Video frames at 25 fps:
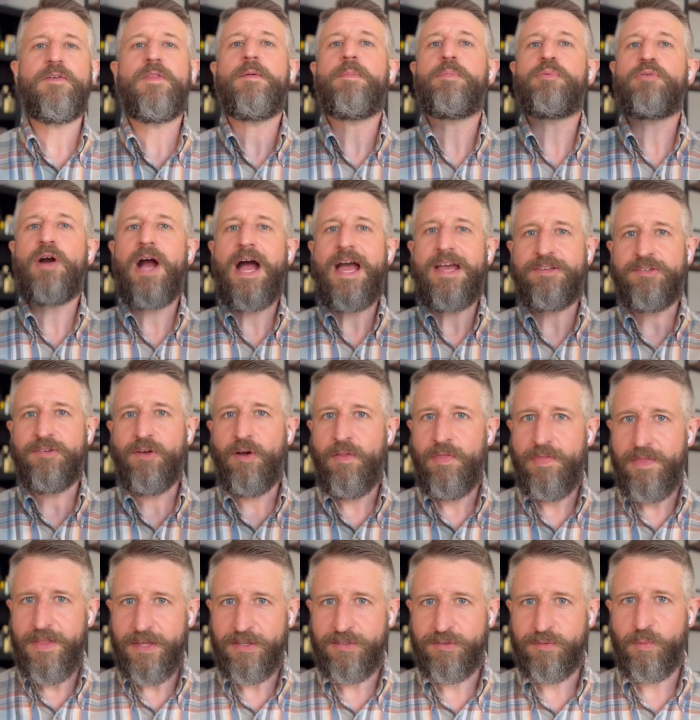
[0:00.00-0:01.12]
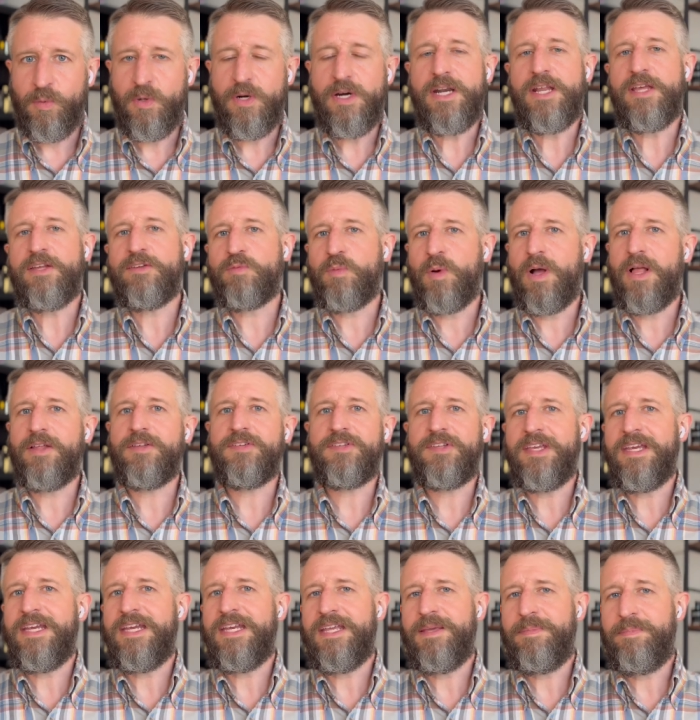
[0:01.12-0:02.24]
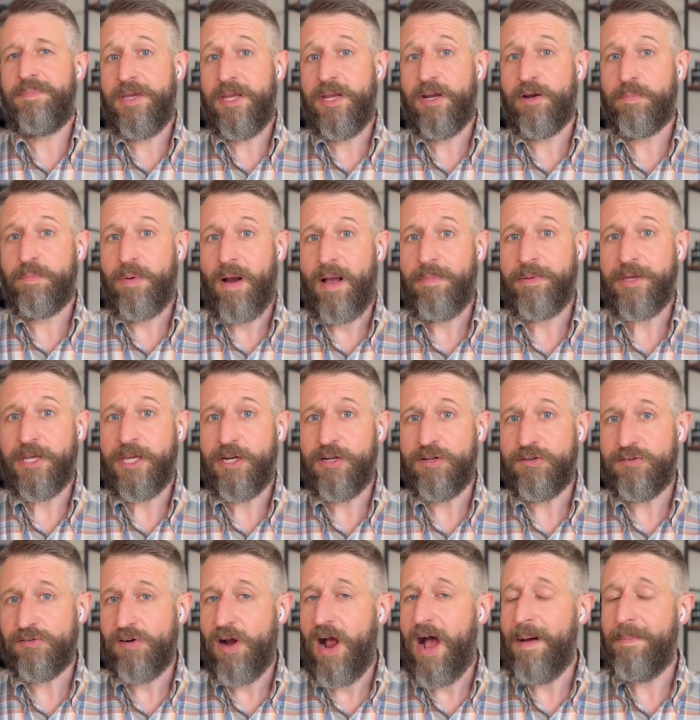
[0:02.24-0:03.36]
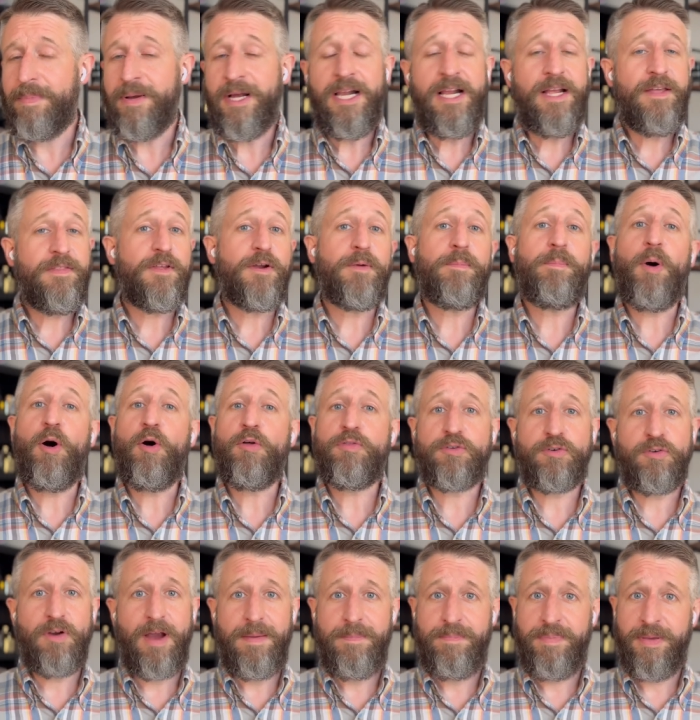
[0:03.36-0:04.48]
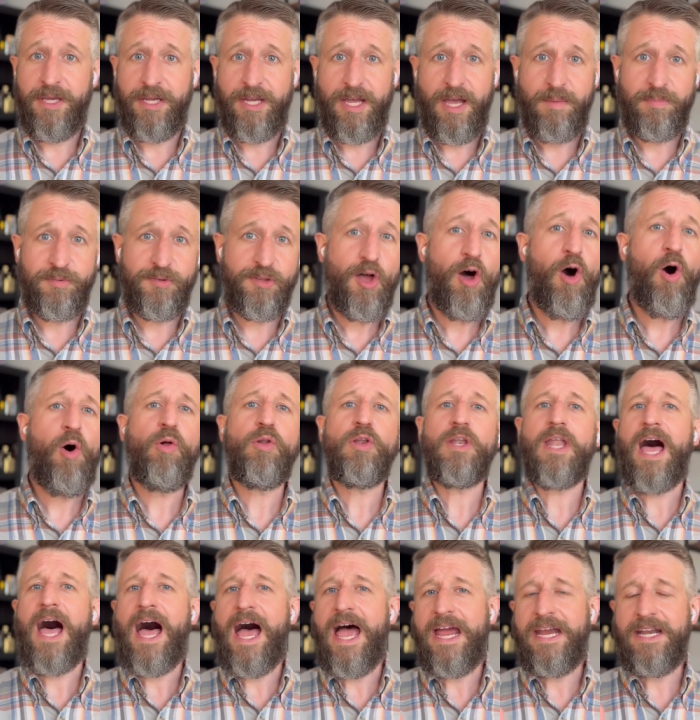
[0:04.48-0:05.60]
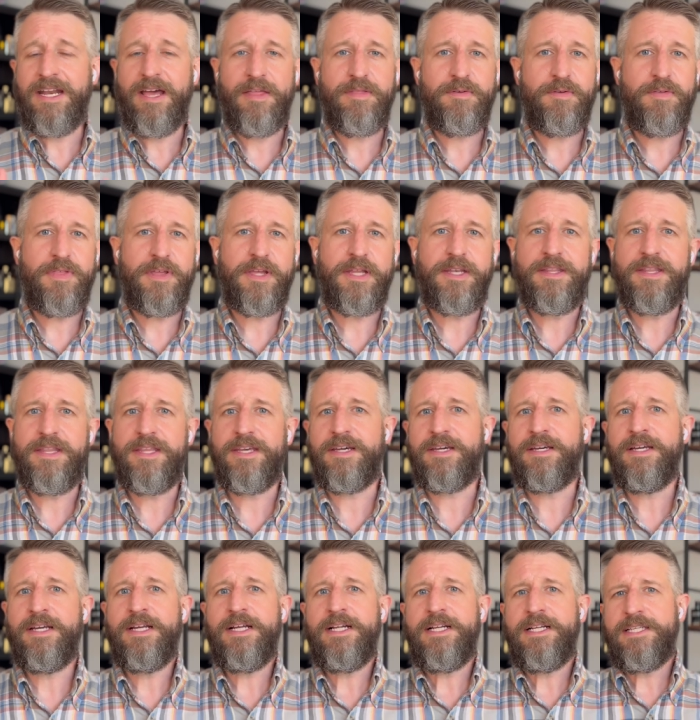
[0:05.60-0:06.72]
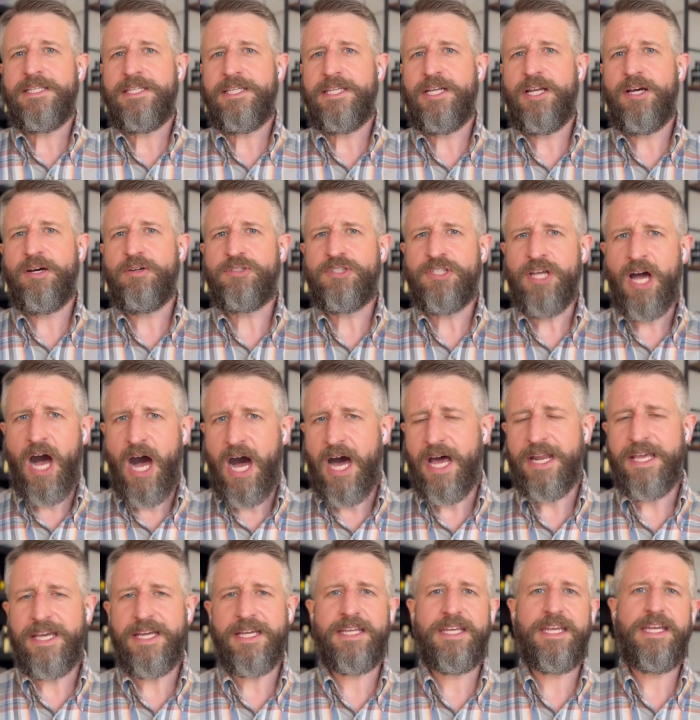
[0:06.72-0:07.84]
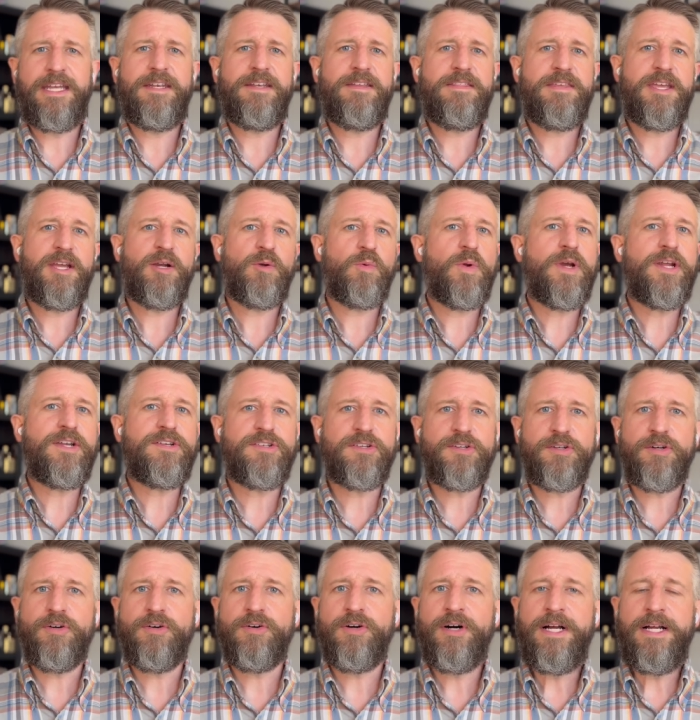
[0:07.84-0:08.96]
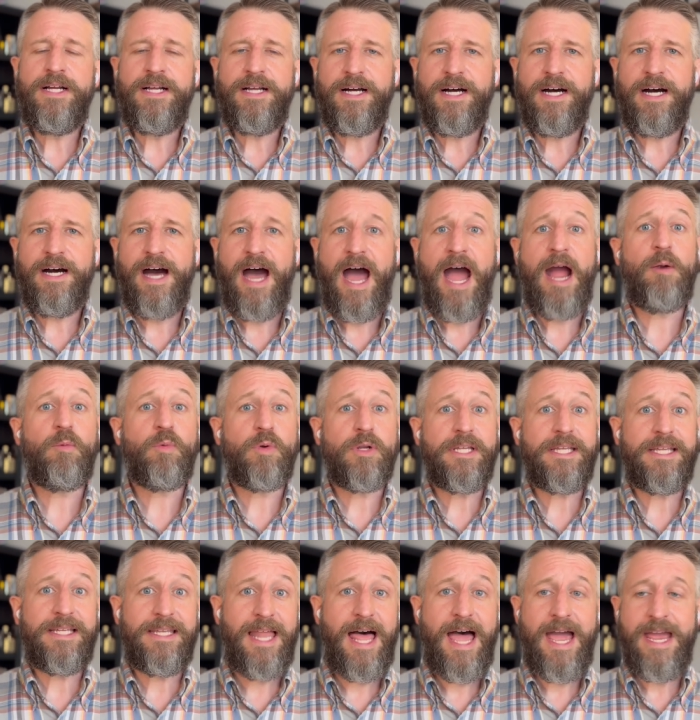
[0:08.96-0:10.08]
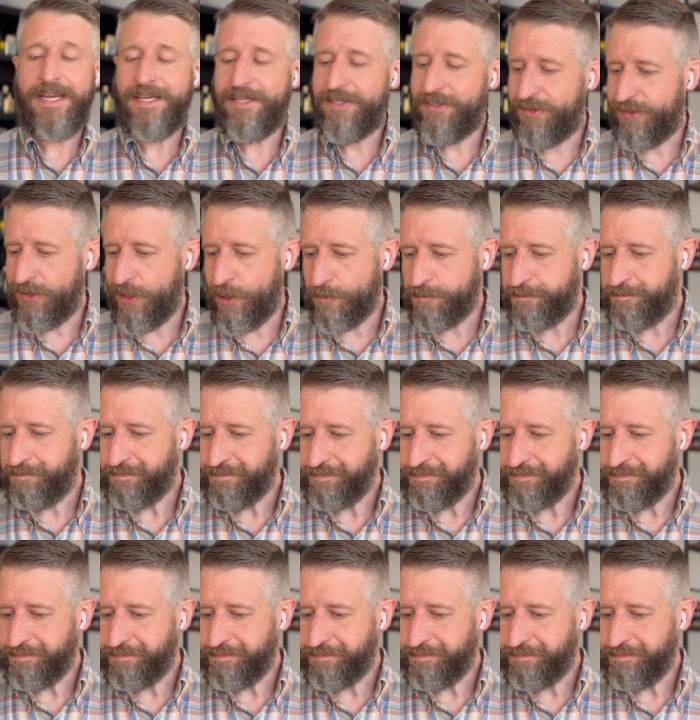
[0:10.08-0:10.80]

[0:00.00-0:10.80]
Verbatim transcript: the price on this one as well as the EDP are probably going to drop. They're both great pickups. The whole line, other than the you know tonic and the original, uh, I really like. So,